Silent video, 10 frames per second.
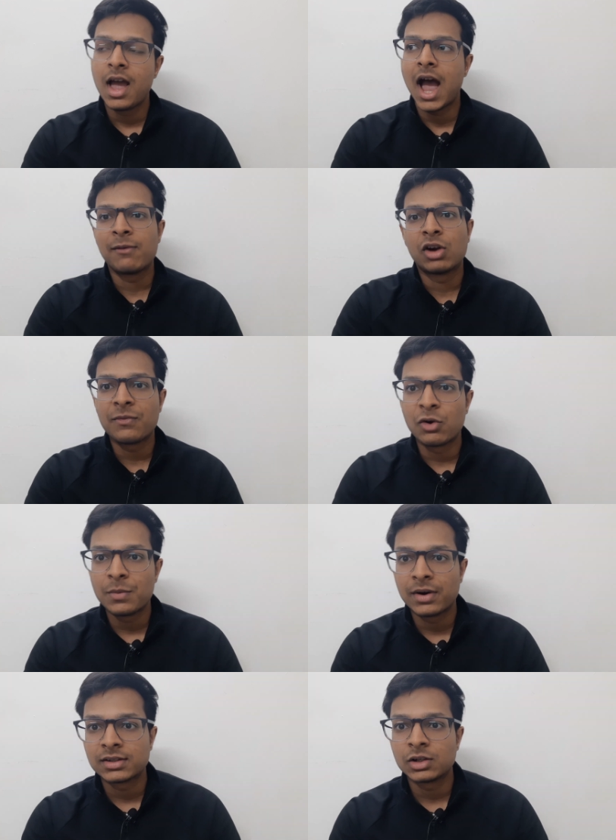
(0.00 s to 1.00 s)
I have not found
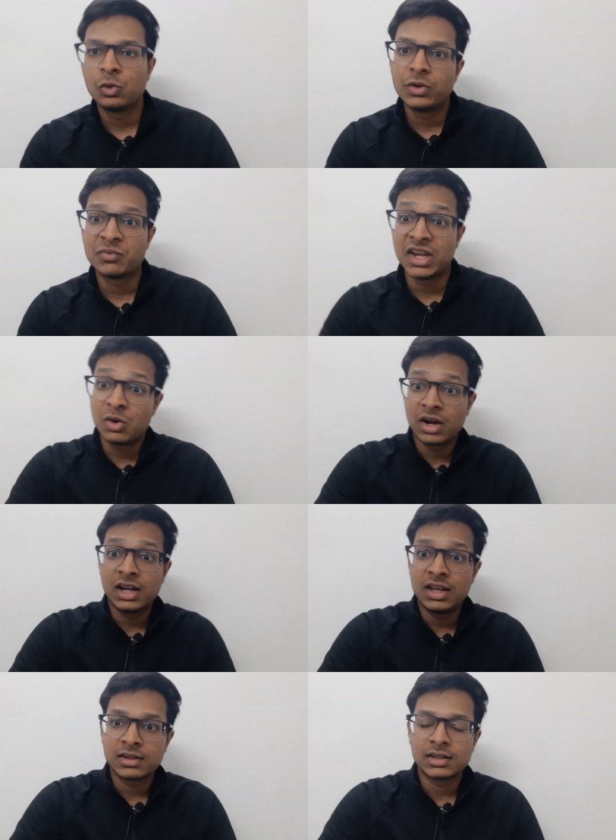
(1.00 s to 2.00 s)
a person who is very good at
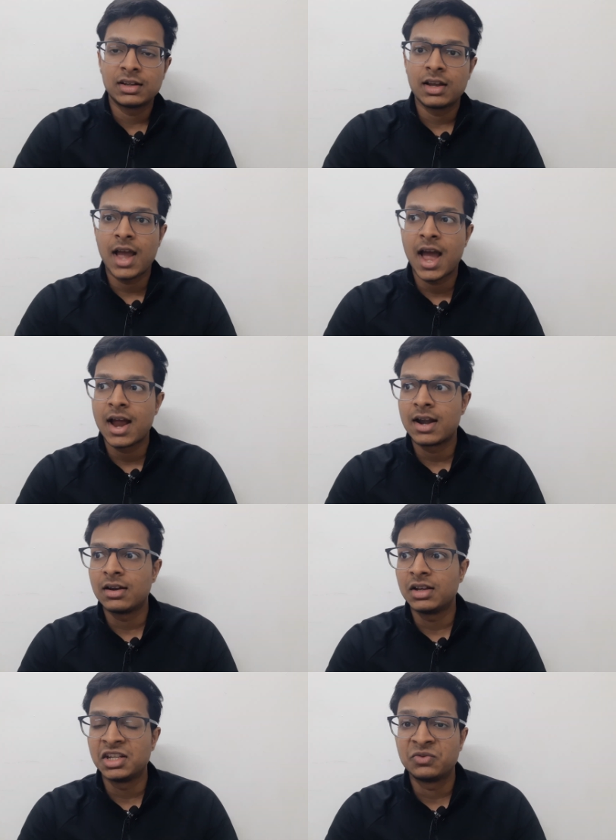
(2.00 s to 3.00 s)
DSA
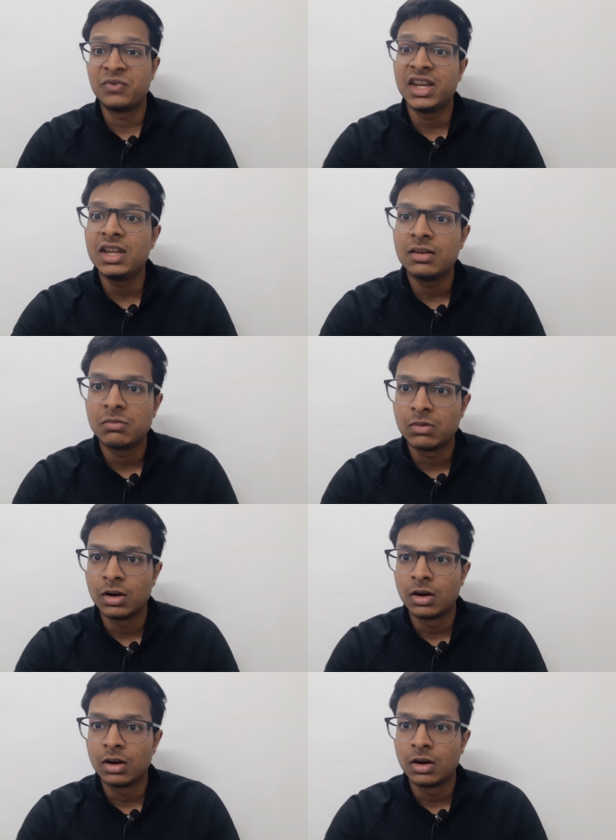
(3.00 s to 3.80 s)
and is very